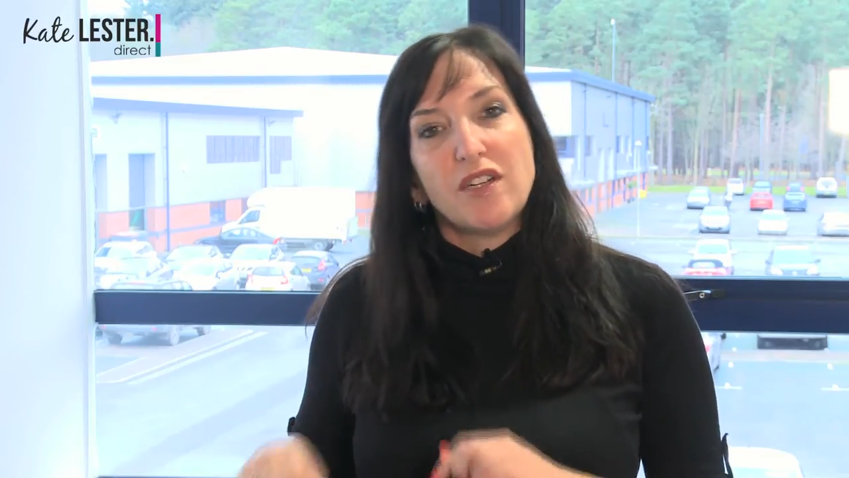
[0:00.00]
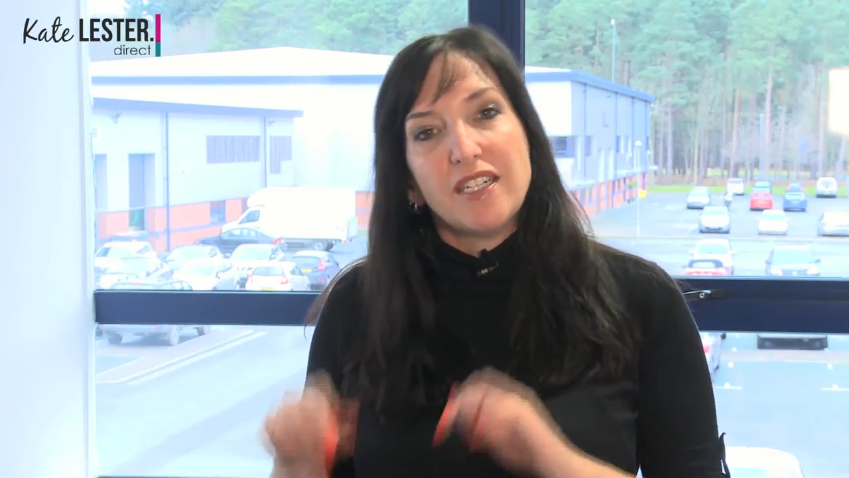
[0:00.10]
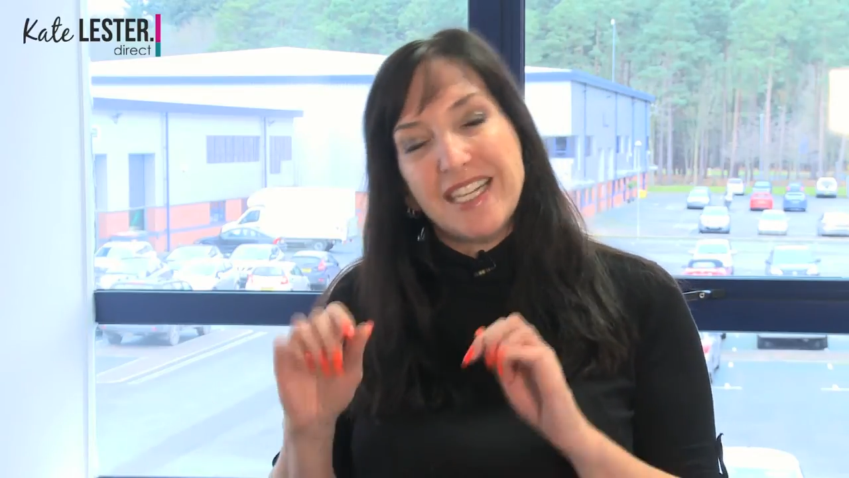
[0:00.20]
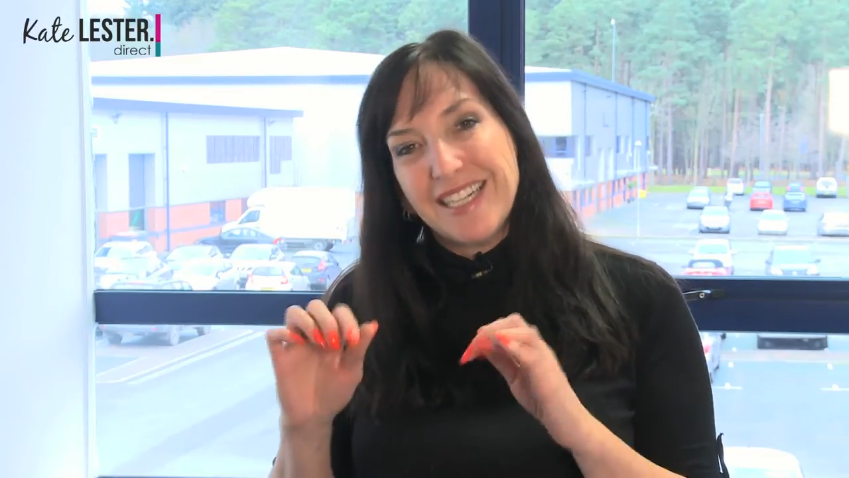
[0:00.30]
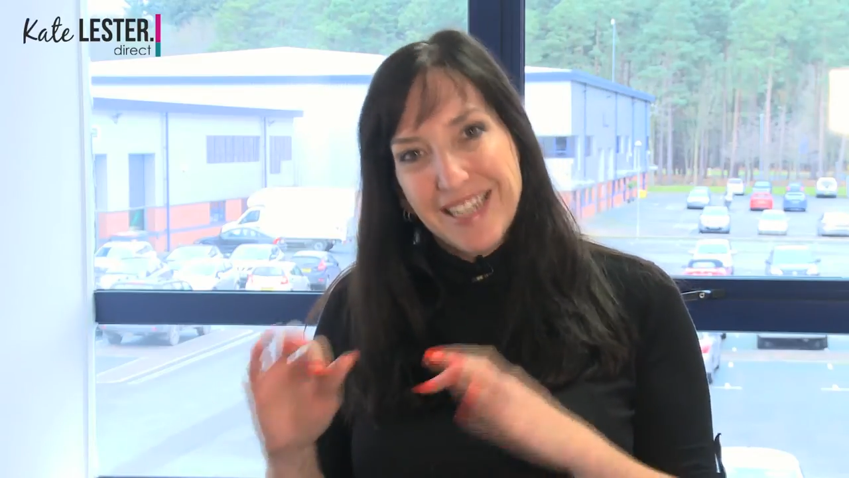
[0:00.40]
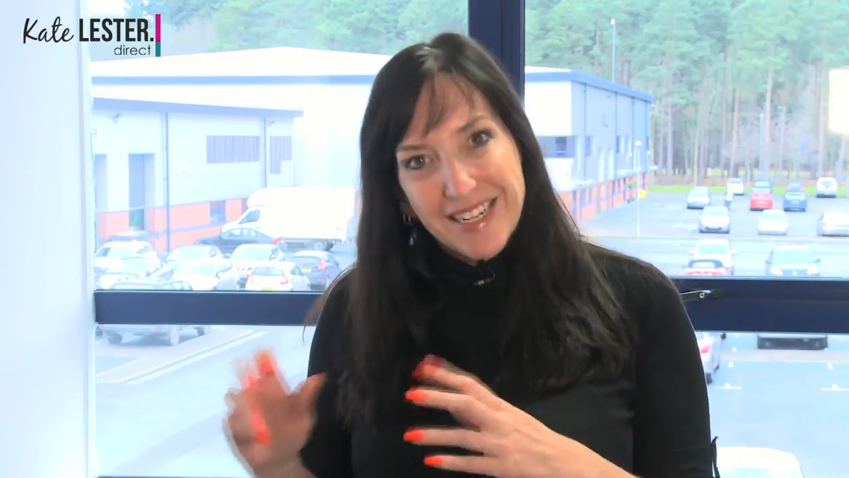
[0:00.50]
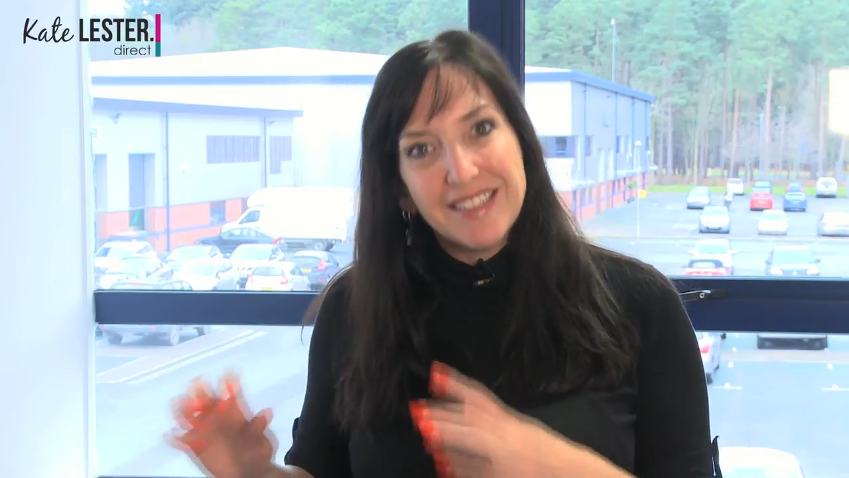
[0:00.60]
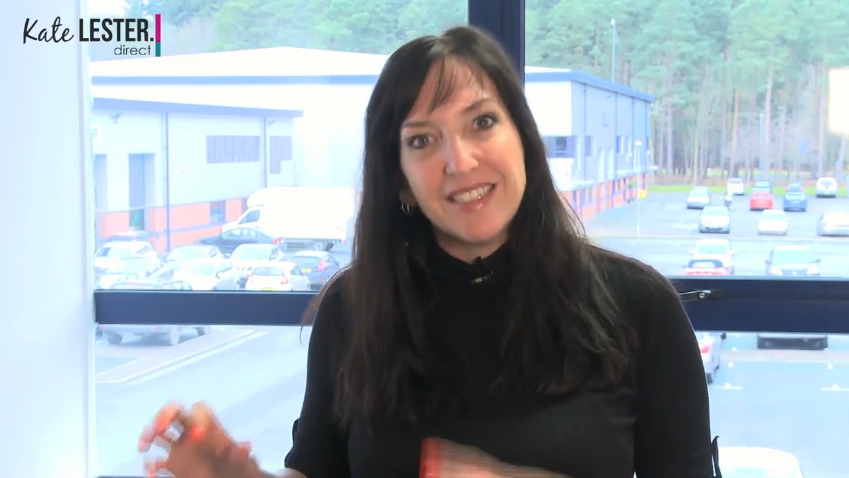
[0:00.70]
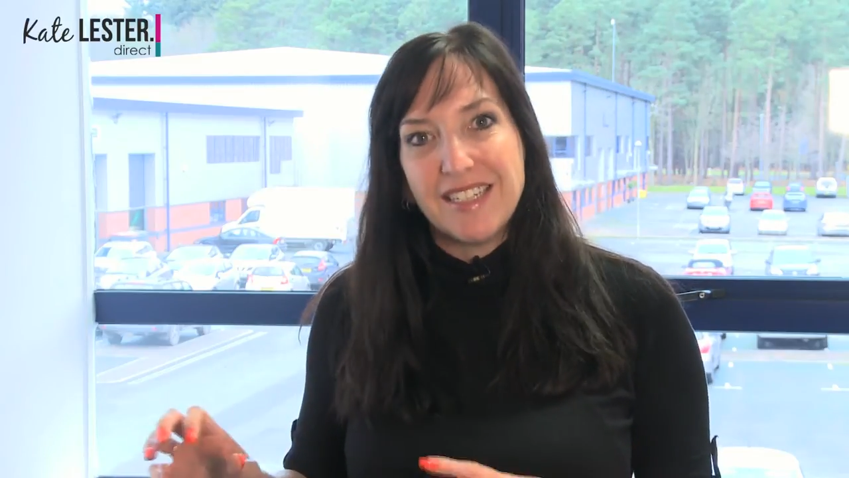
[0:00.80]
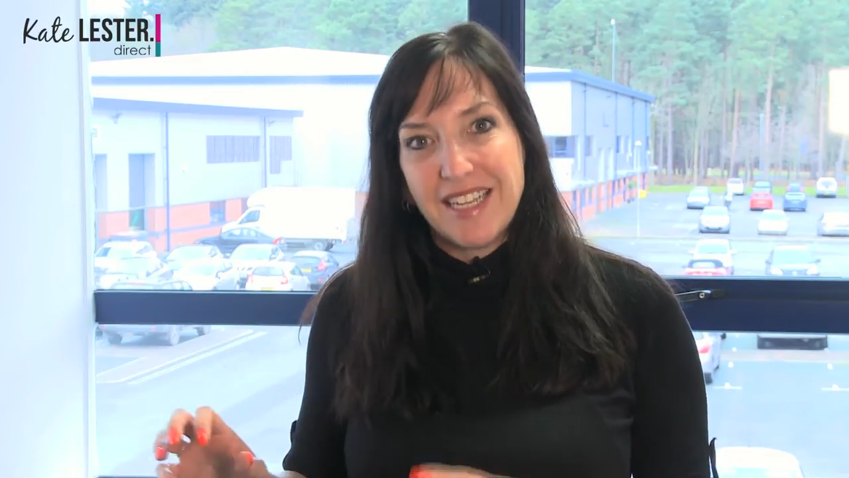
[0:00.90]
indeed
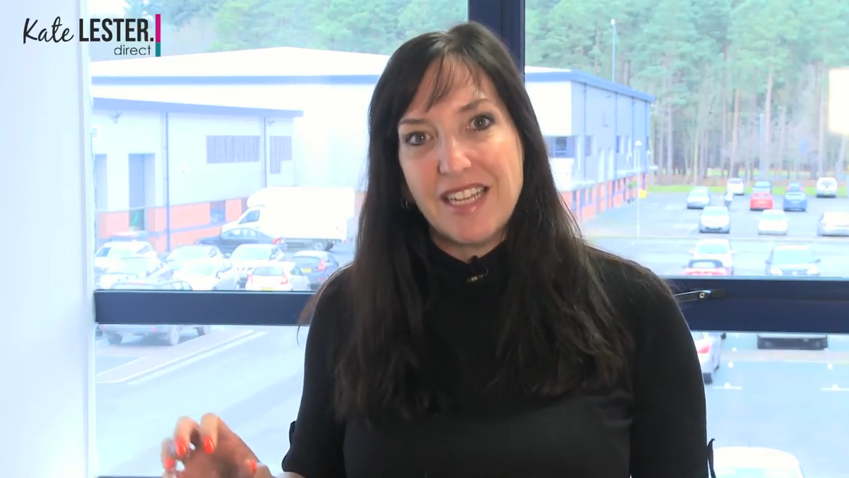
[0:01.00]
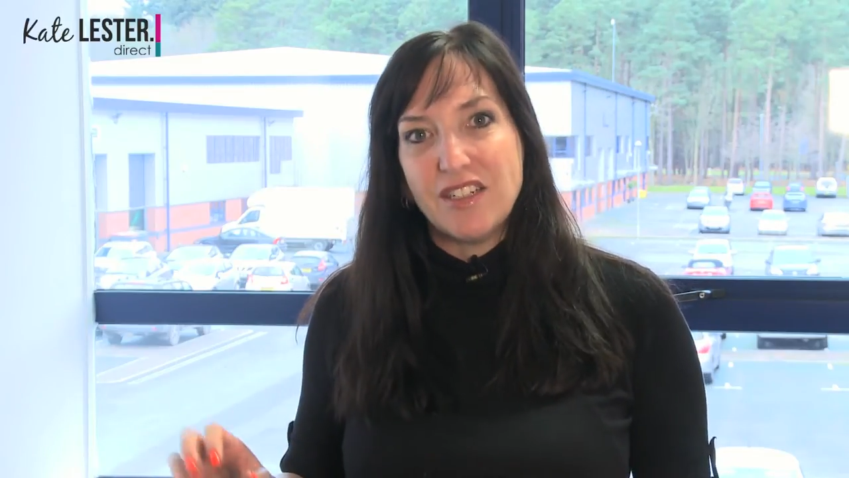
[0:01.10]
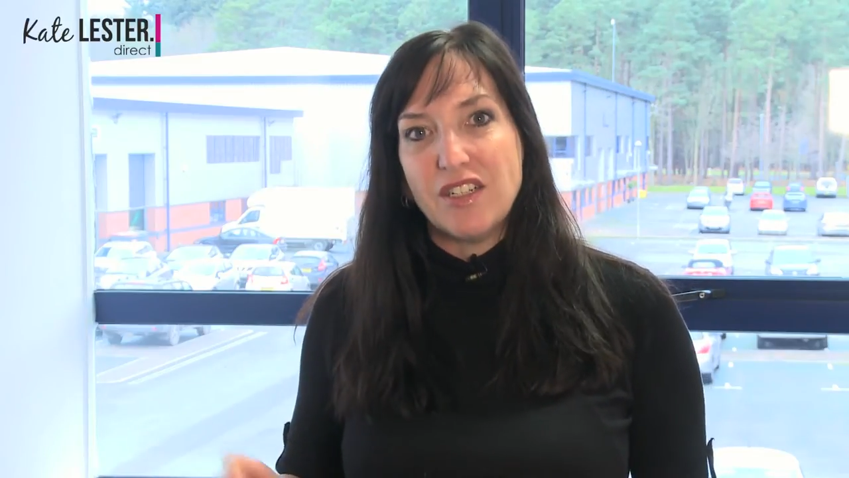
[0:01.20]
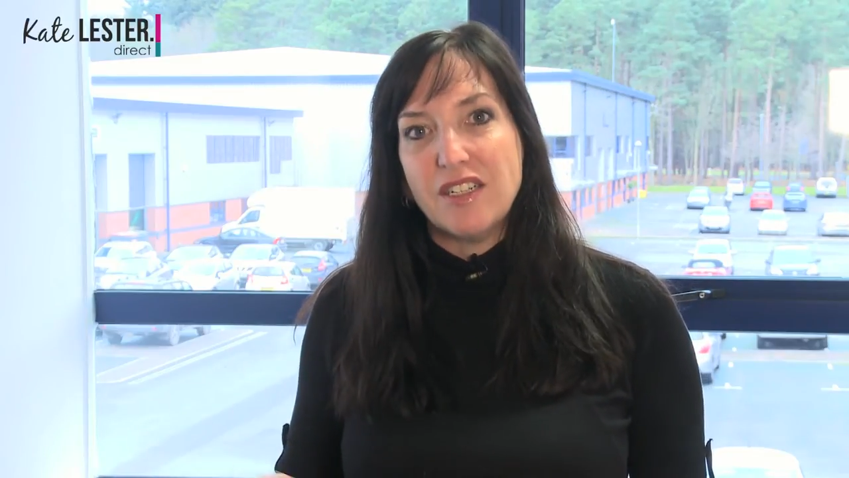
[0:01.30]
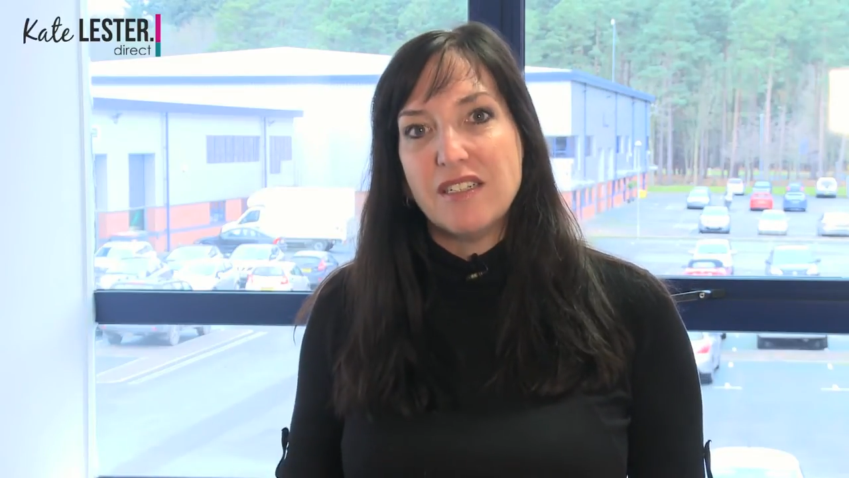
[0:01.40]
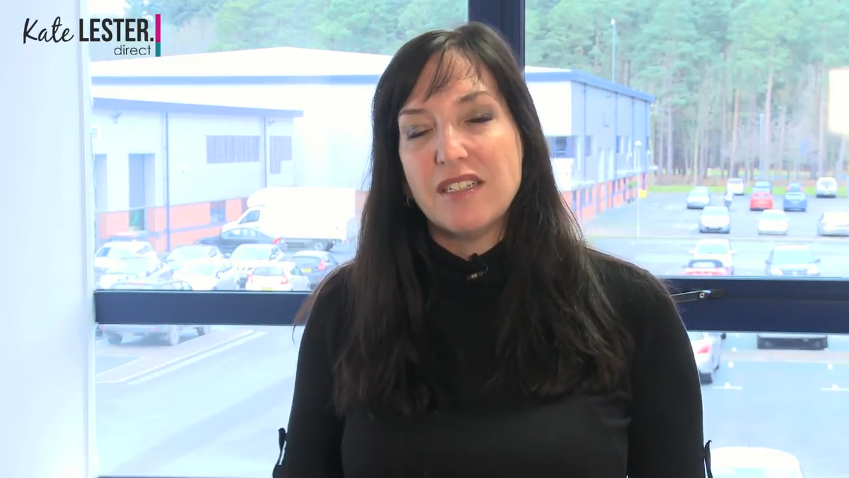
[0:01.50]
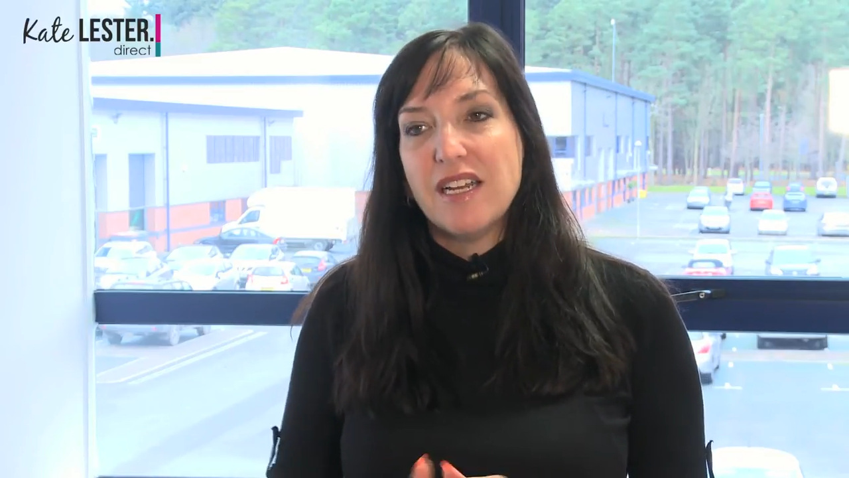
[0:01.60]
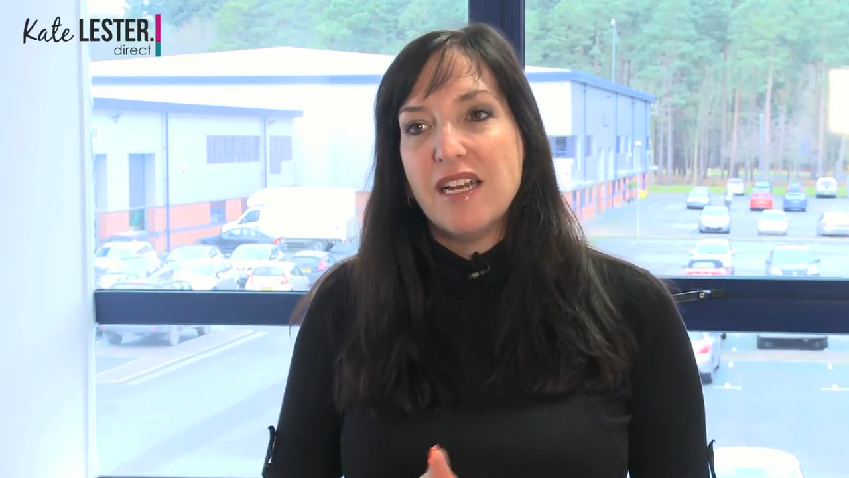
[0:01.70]
London Kitchens,